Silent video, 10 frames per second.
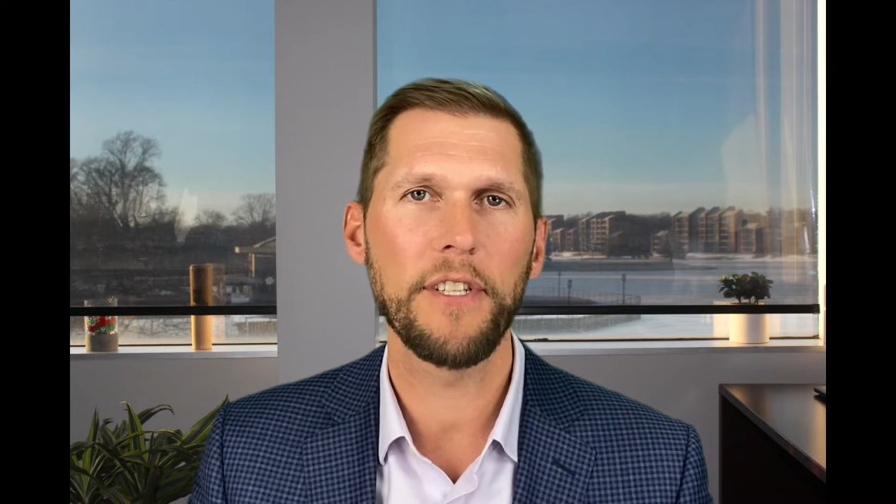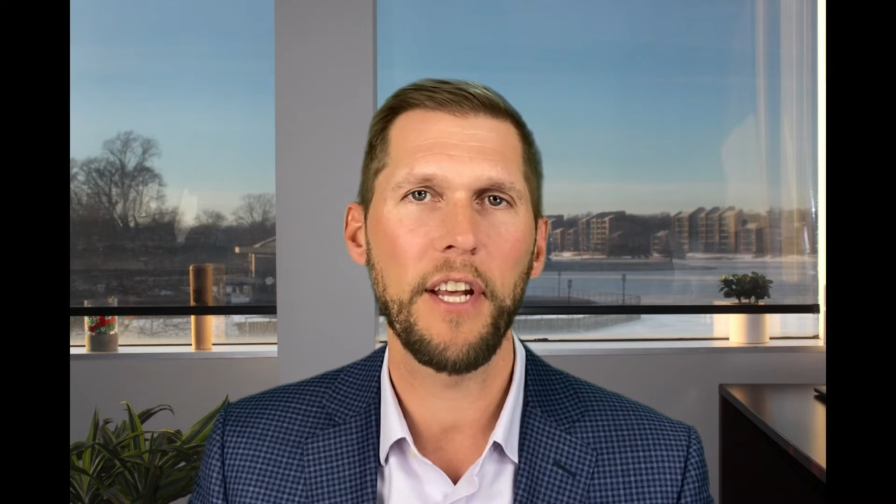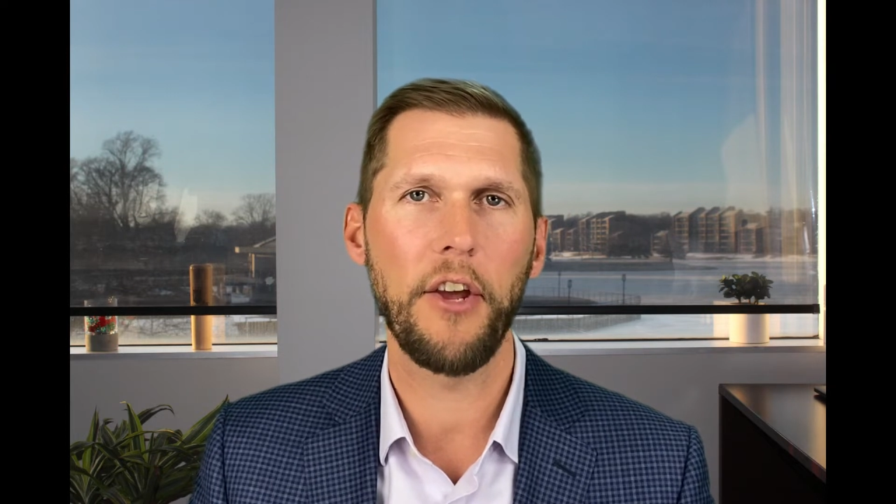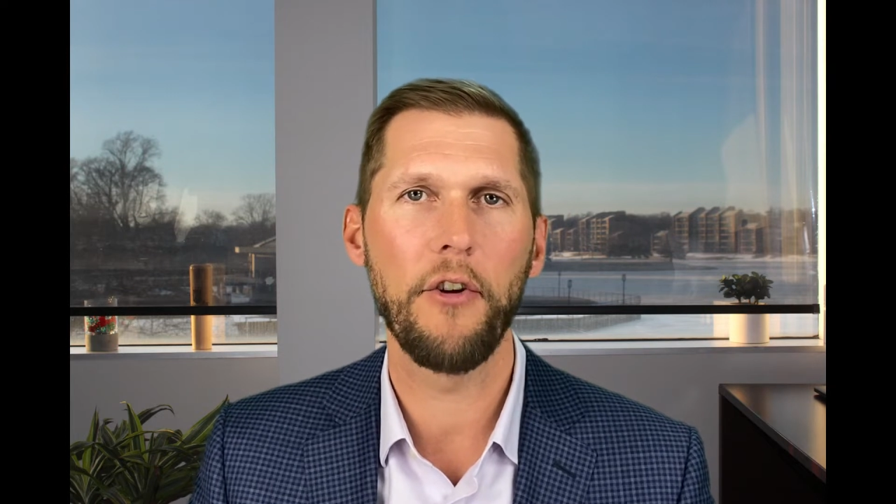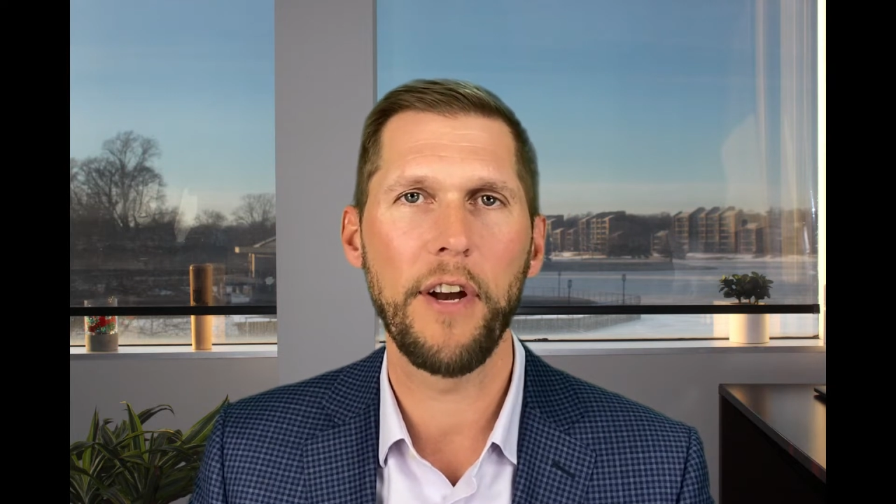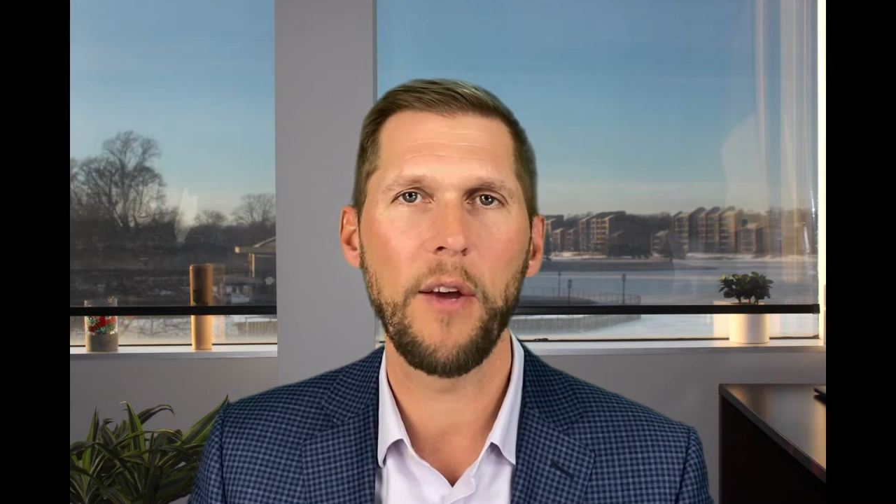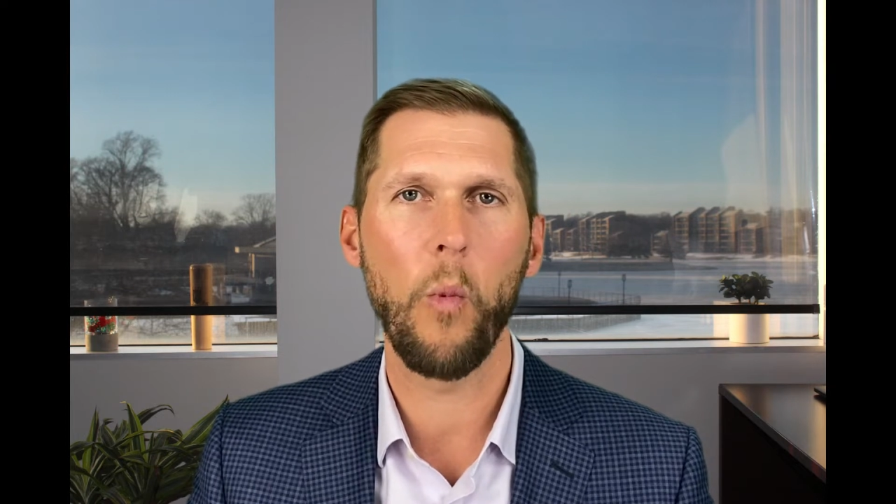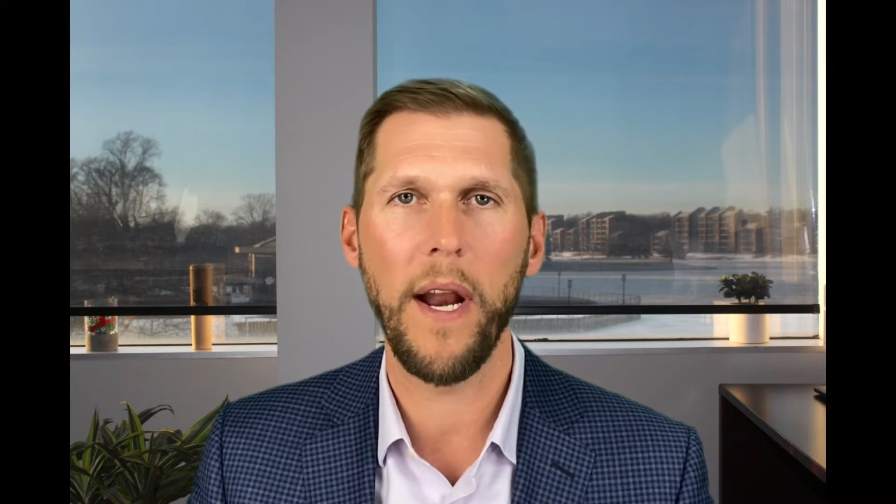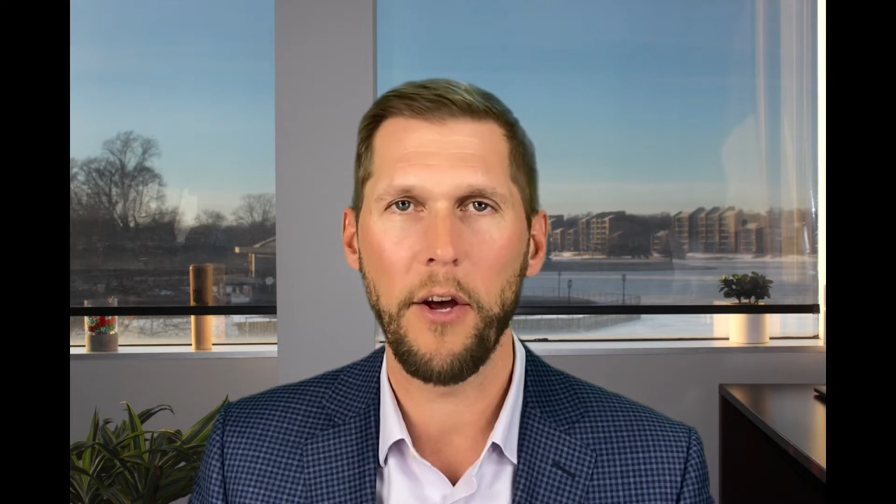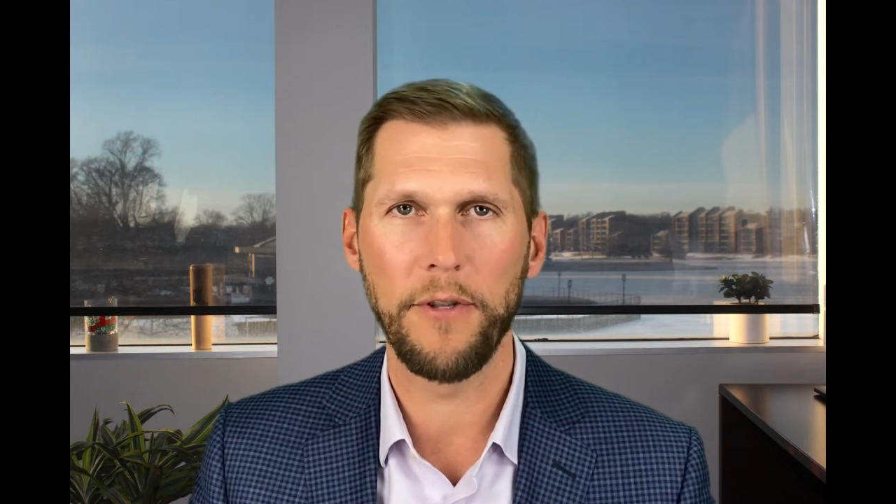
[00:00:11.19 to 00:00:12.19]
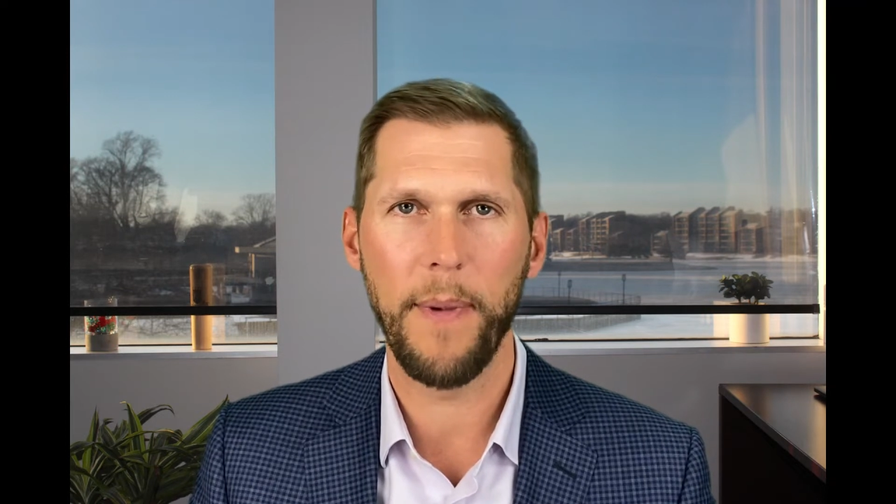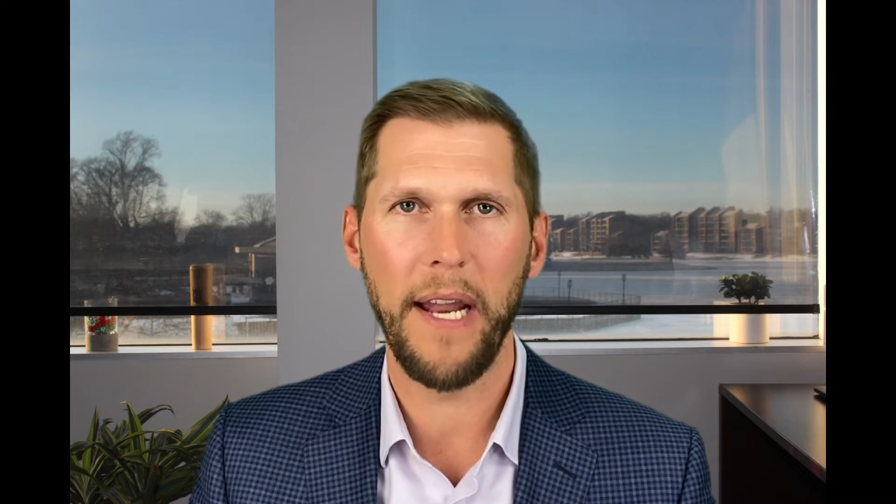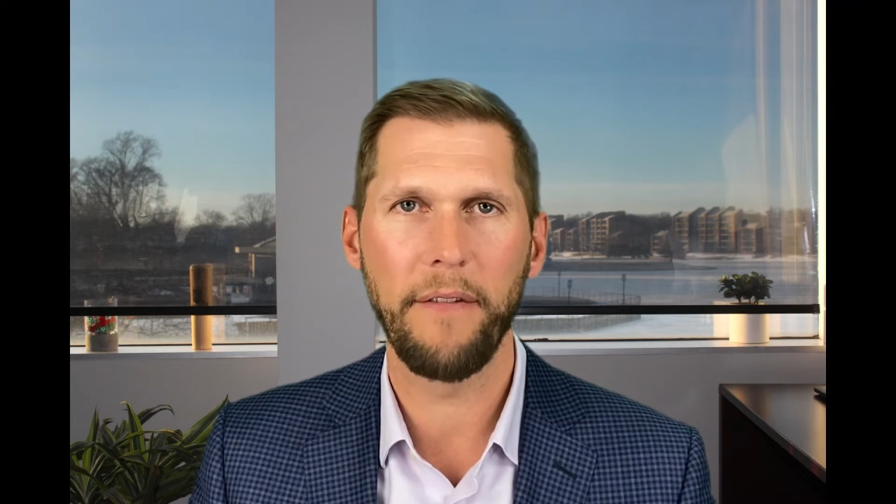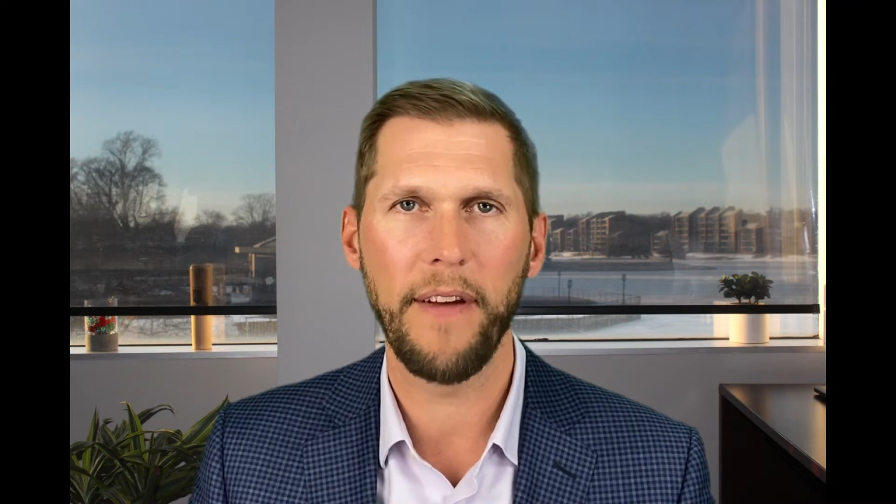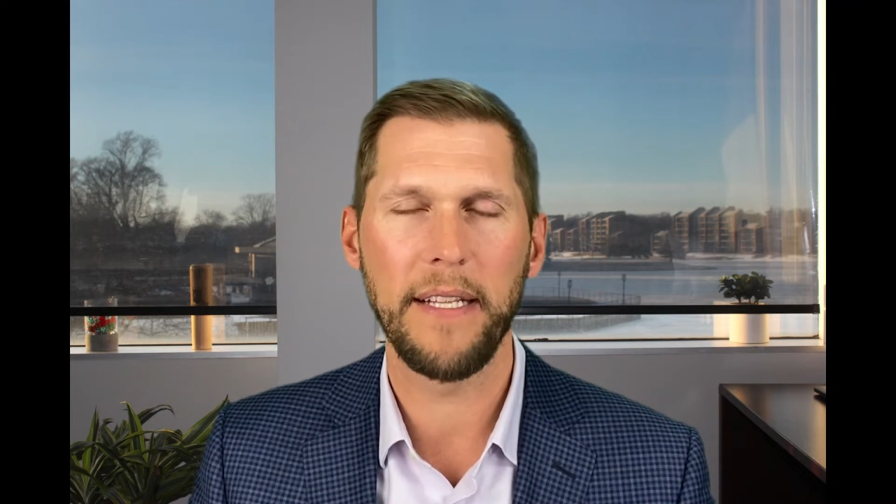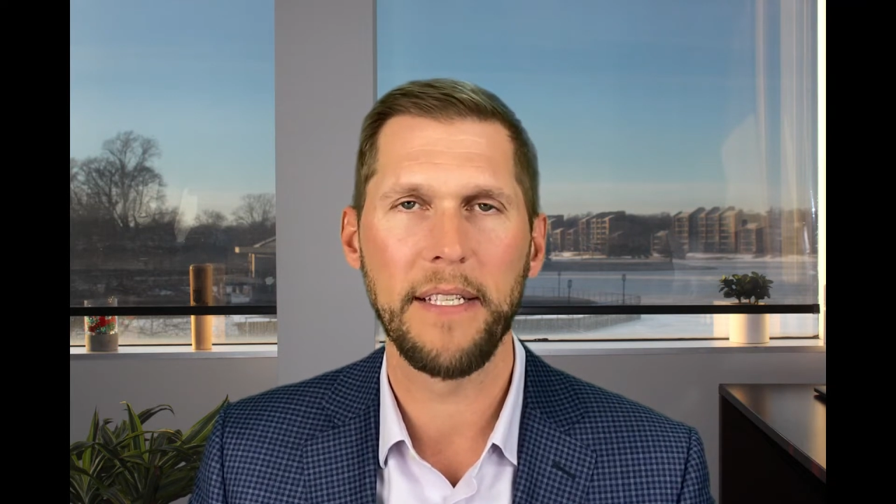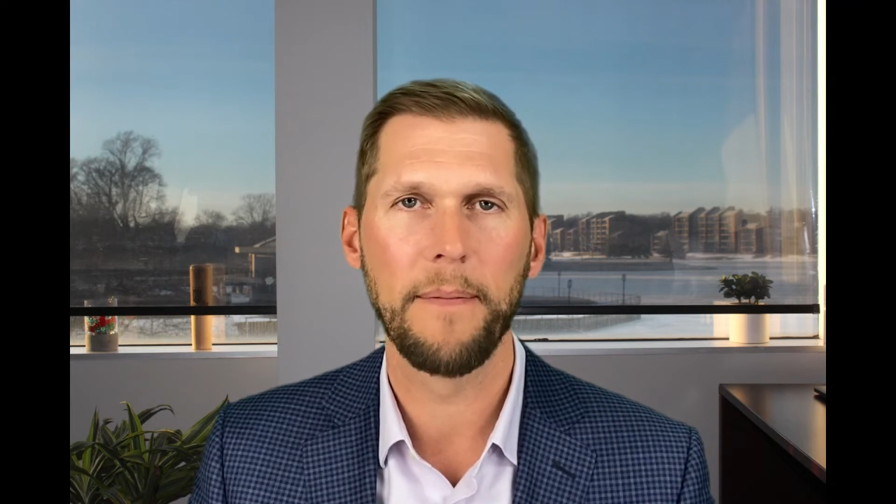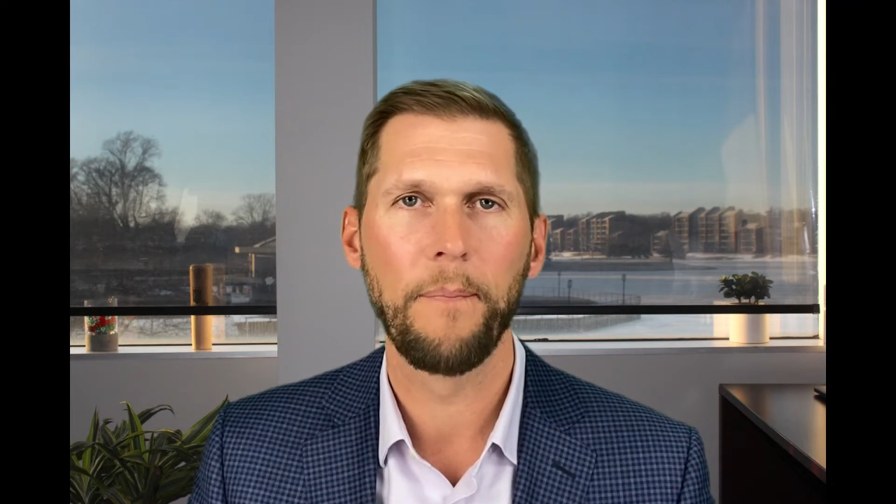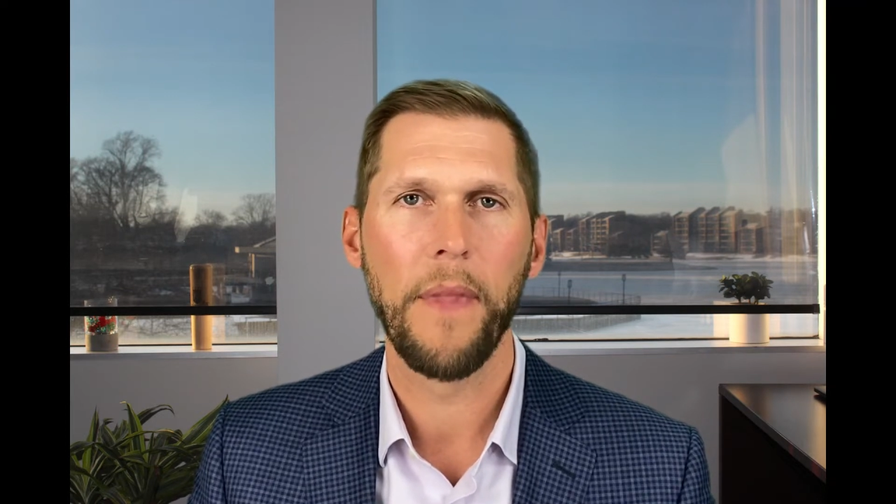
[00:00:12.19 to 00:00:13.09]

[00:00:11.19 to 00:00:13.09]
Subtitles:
Security Widow's Benefits.